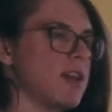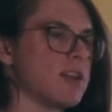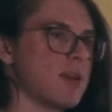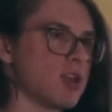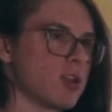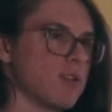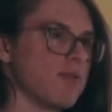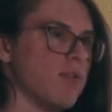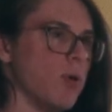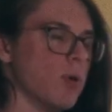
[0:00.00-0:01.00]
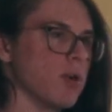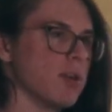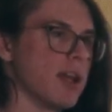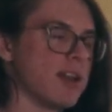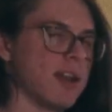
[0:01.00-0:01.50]
especially for
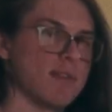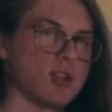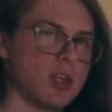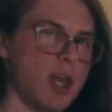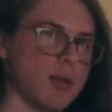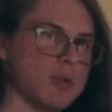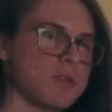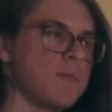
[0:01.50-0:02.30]
like night vision cameras.